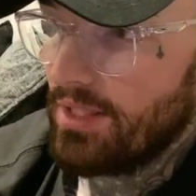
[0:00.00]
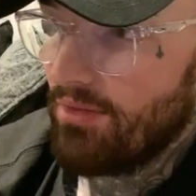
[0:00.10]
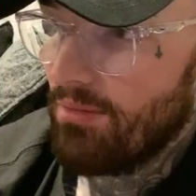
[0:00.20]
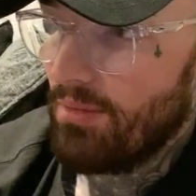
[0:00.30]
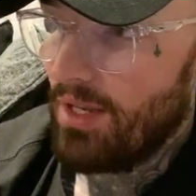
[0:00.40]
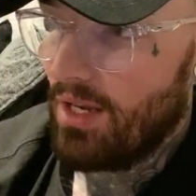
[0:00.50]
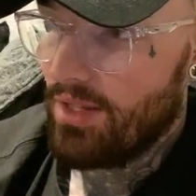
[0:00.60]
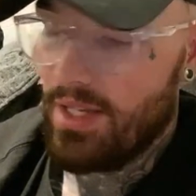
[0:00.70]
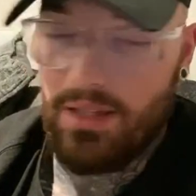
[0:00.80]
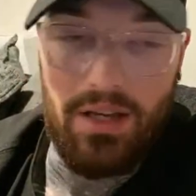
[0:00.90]
giving
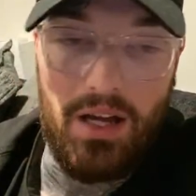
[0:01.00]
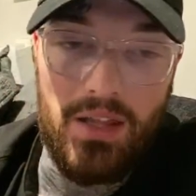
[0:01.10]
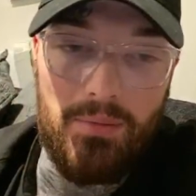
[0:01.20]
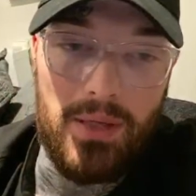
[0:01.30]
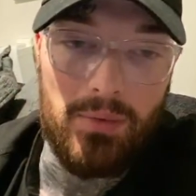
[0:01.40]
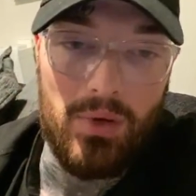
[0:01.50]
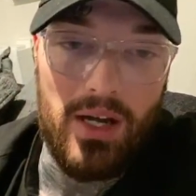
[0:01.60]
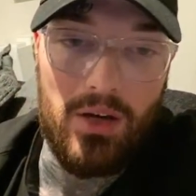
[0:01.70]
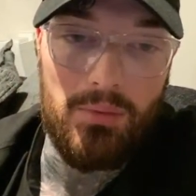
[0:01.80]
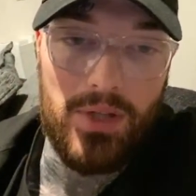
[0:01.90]
other people
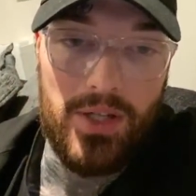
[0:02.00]
help.